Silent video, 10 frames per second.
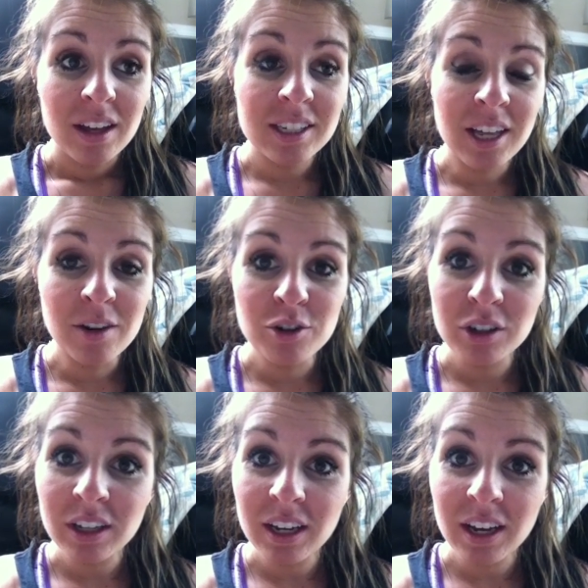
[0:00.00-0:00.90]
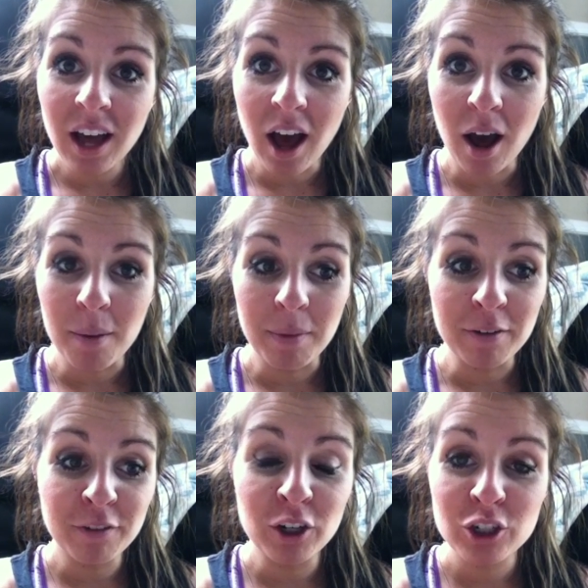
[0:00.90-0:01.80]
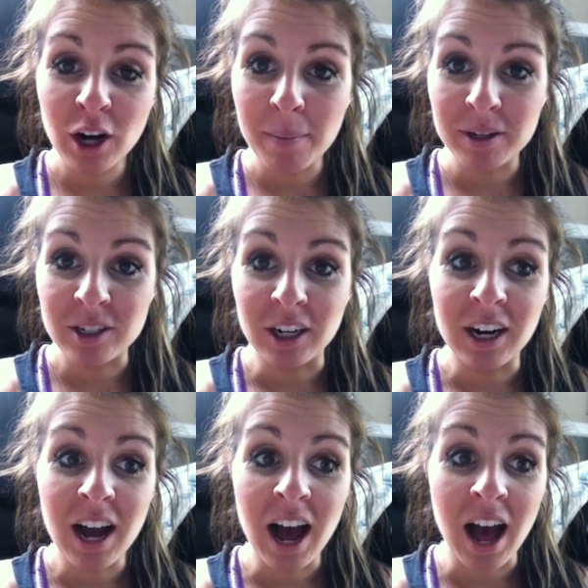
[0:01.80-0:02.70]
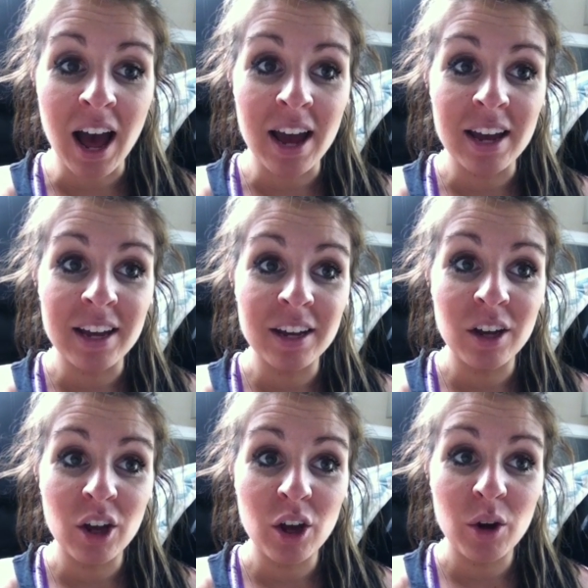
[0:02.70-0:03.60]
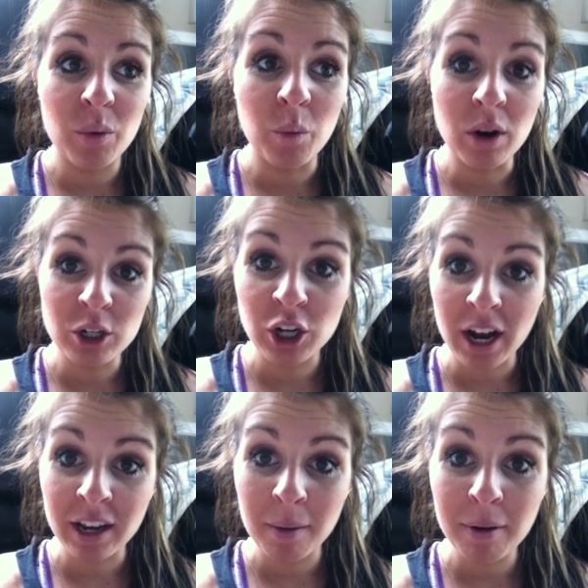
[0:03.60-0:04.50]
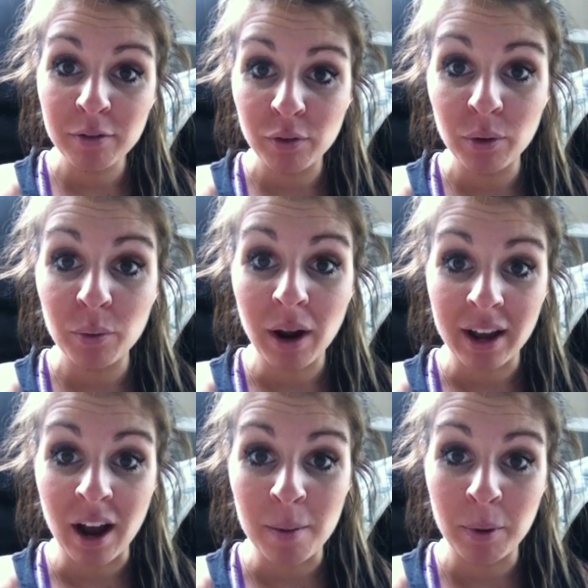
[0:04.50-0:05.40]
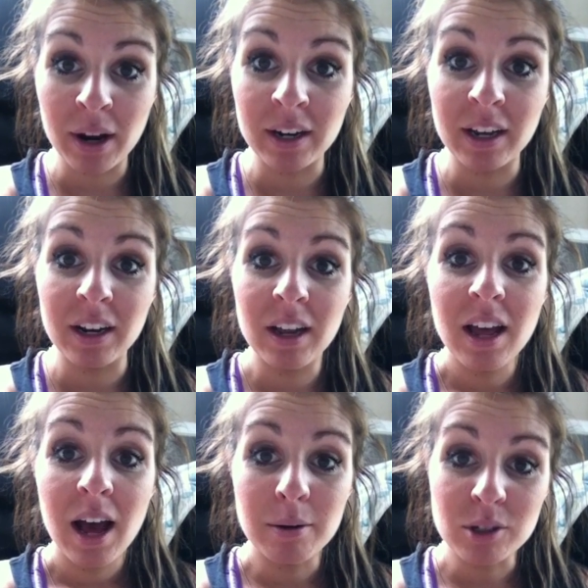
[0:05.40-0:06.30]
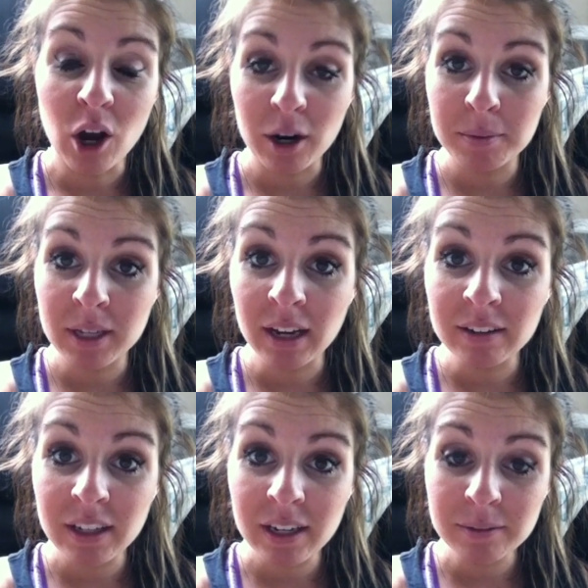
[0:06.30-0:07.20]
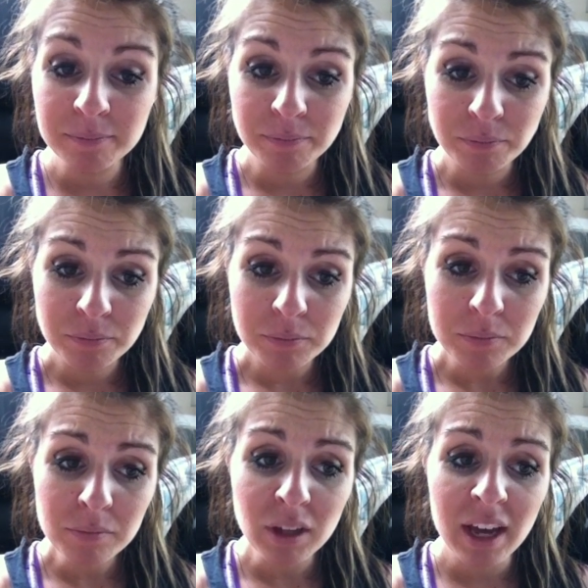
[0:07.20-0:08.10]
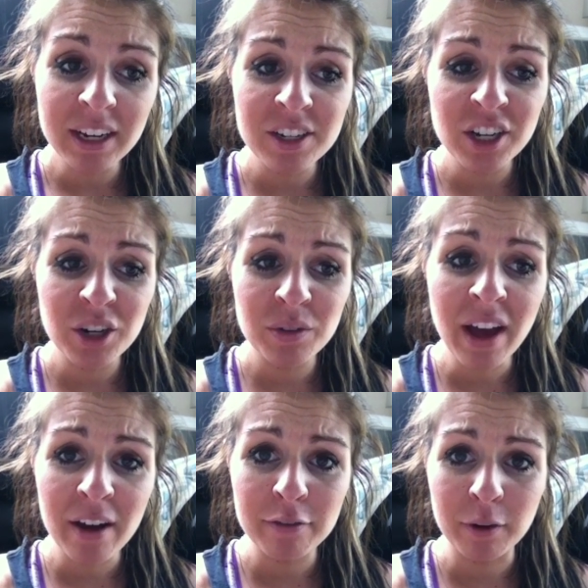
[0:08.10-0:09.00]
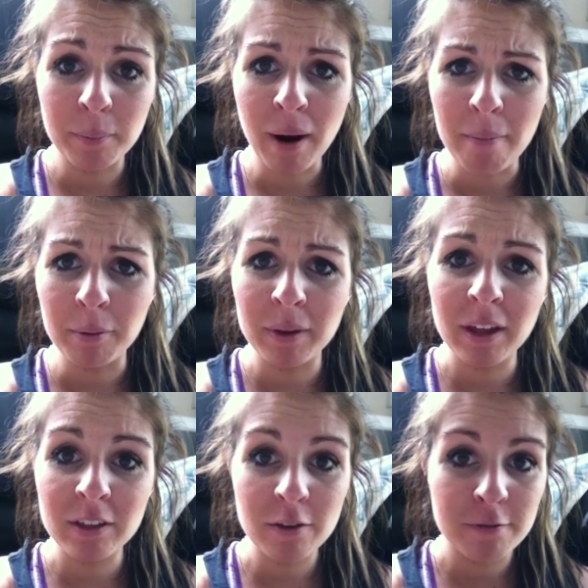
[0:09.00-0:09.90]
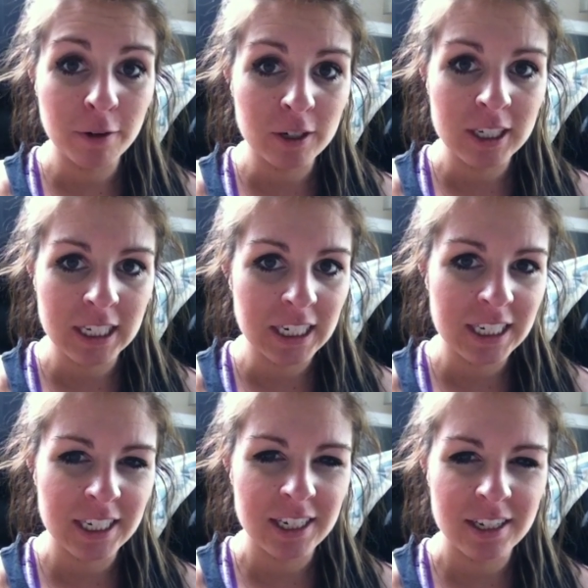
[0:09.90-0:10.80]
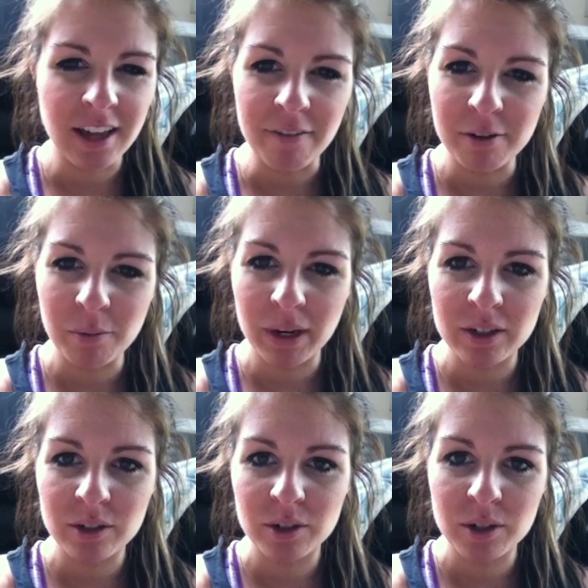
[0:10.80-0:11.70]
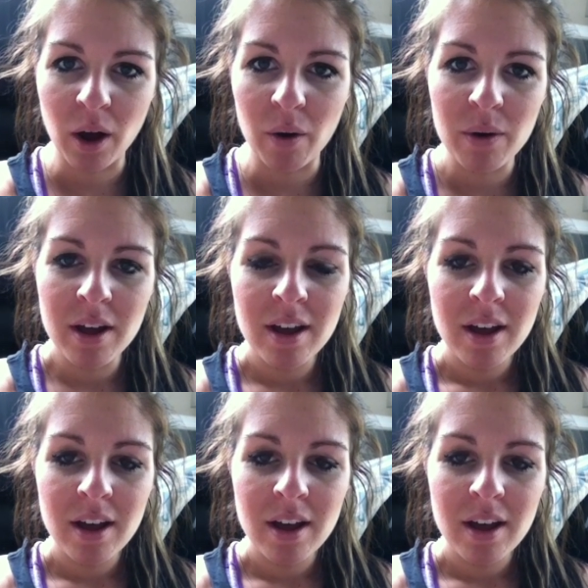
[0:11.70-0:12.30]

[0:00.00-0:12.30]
essentially, my first trimester, I was tracking my food when I got pregnant. I was carb cycling. I continued that for probably like the first 6 to 7 weeks or so.